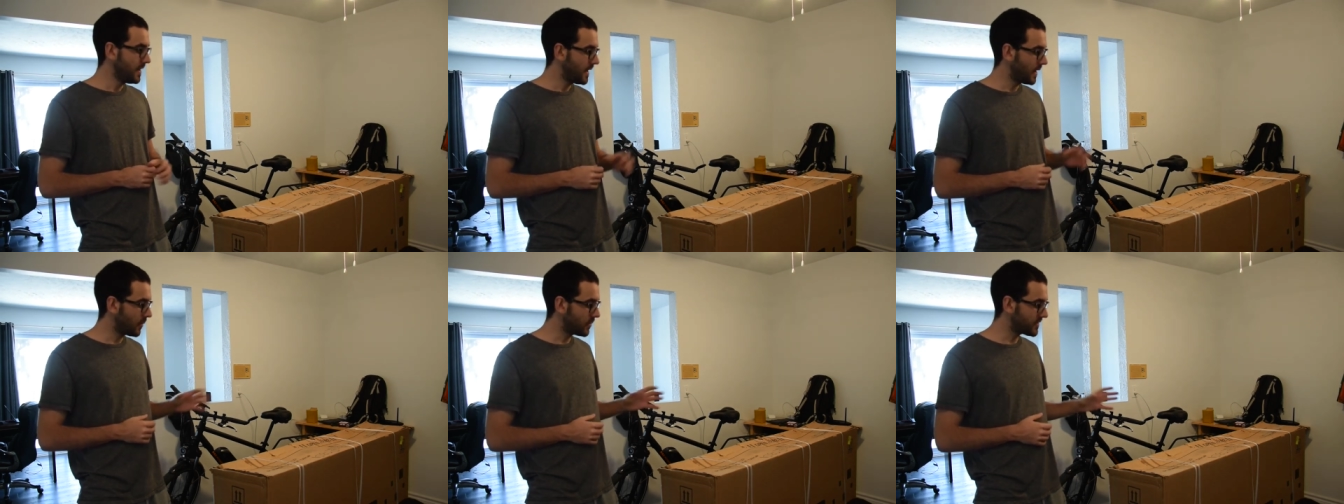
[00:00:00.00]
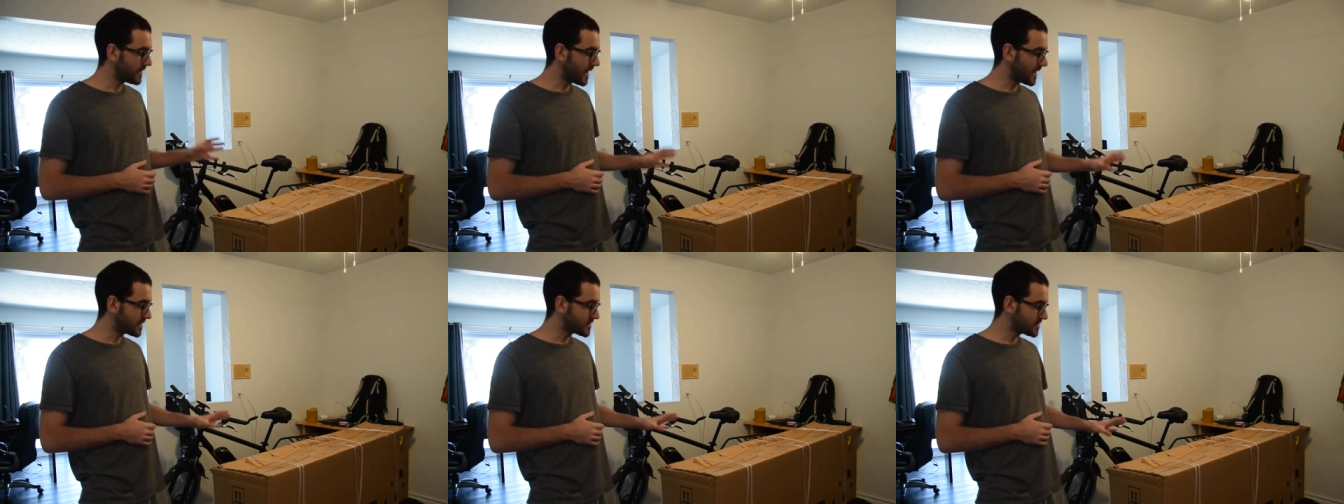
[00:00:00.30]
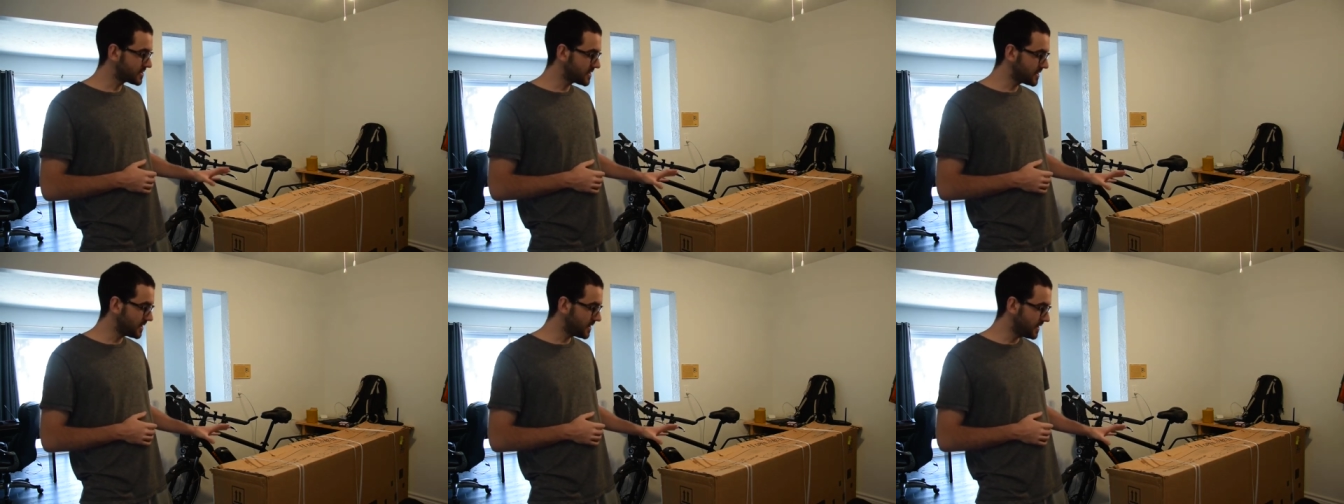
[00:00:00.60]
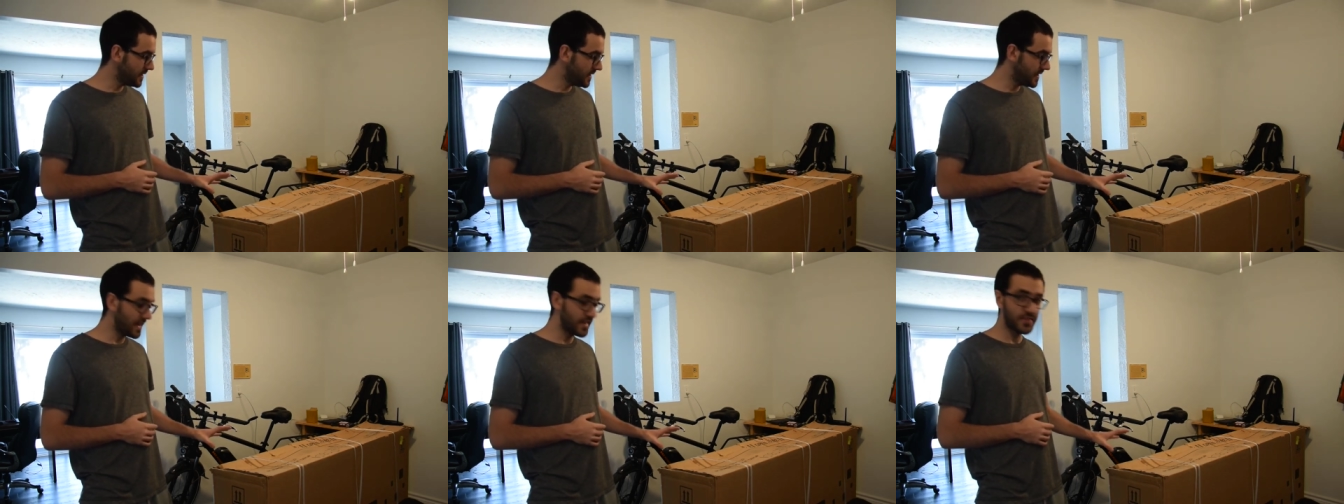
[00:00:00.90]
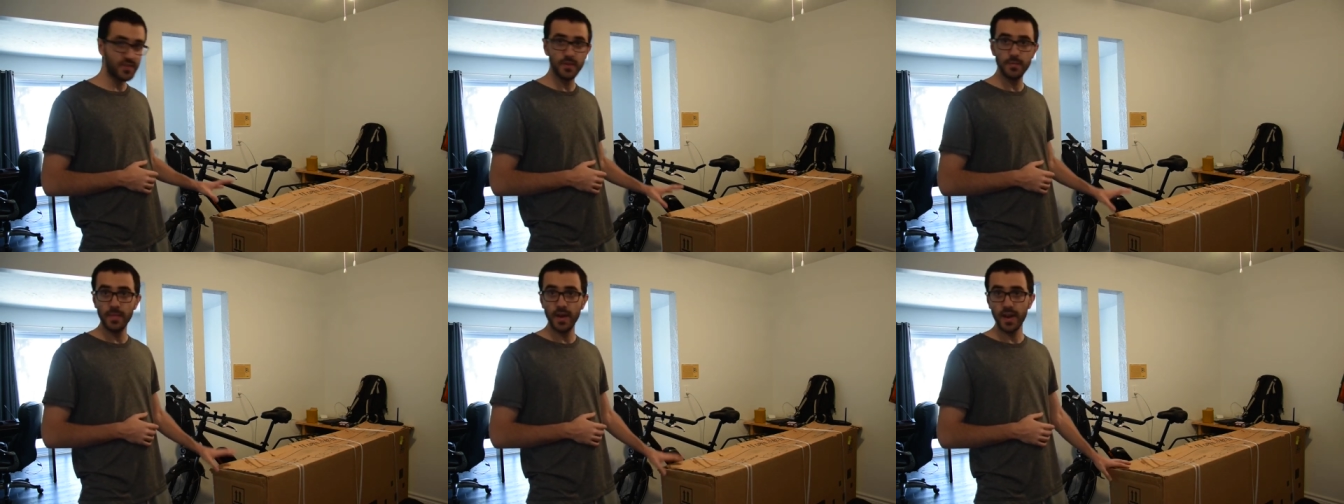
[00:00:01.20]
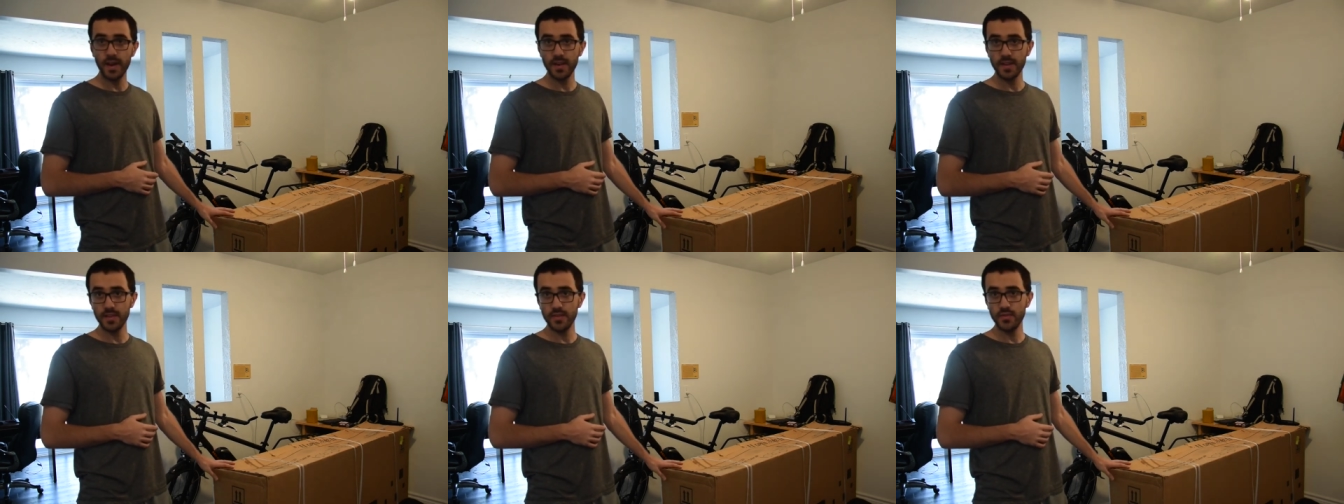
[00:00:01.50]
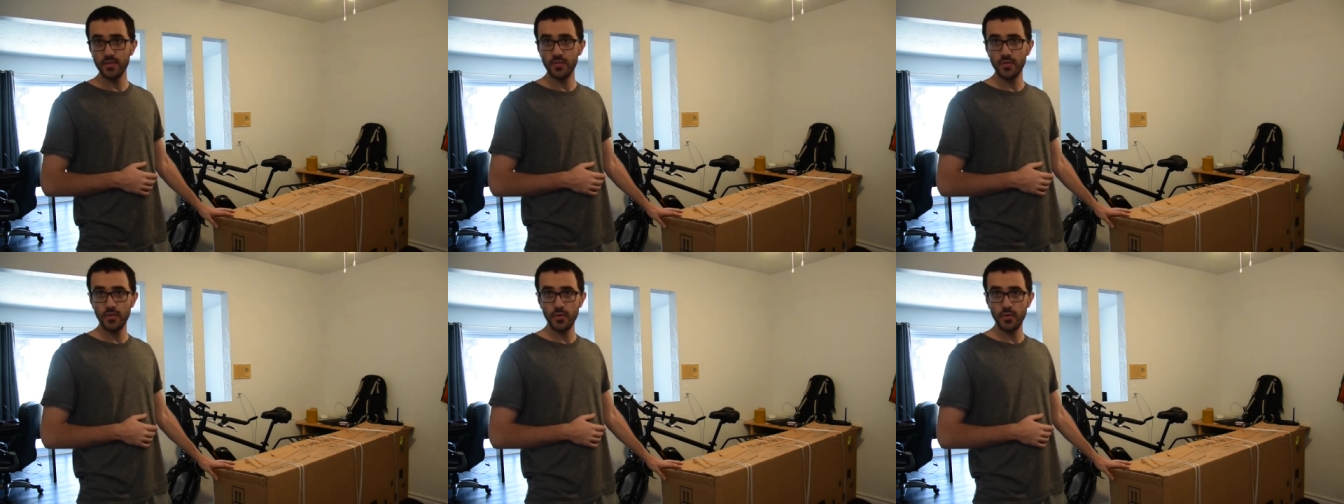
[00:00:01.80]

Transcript: It was actually estimated